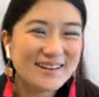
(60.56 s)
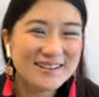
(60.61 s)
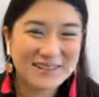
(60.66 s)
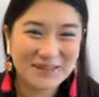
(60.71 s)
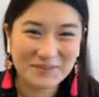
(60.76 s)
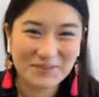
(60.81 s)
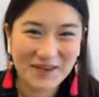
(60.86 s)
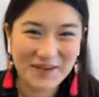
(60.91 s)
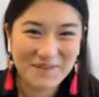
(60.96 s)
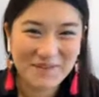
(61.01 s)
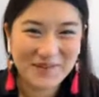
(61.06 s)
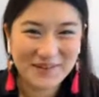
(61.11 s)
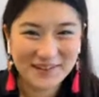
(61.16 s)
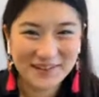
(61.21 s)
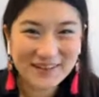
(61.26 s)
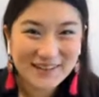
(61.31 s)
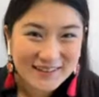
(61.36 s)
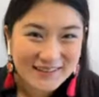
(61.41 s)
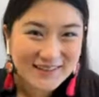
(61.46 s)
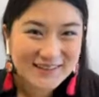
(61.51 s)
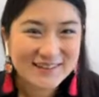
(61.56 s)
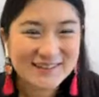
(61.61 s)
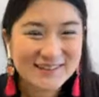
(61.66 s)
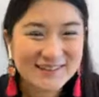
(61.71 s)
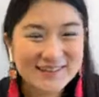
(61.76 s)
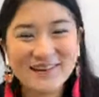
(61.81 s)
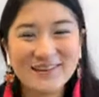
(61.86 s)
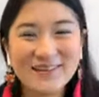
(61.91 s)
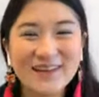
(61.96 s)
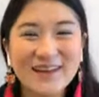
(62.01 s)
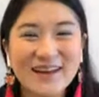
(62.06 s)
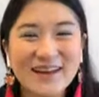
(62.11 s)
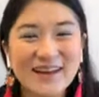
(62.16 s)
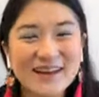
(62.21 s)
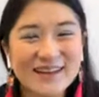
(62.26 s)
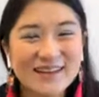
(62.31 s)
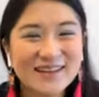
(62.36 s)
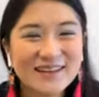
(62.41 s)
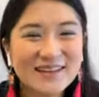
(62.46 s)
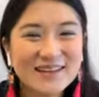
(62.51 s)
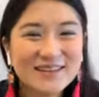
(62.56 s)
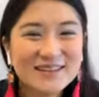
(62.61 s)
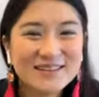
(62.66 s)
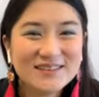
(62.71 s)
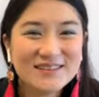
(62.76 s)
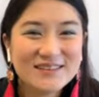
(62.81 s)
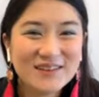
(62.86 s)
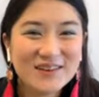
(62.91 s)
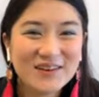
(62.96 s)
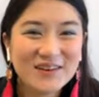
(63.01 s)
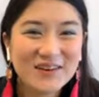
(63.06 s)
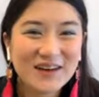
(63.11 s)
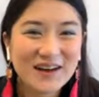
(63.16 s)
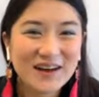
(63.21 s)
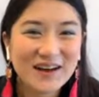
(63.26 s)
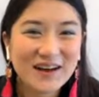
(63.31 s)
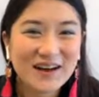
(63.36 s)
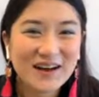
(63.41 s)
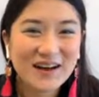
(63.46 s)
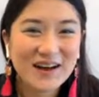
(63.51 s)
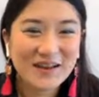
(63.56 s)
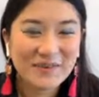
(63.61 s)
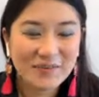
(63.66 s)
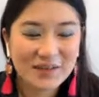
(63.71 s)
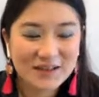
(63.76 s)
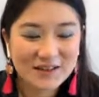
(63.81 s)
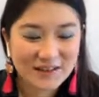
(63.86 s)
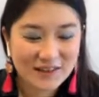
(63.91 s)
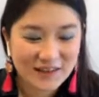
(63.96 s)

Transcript: September. All right. So I'm here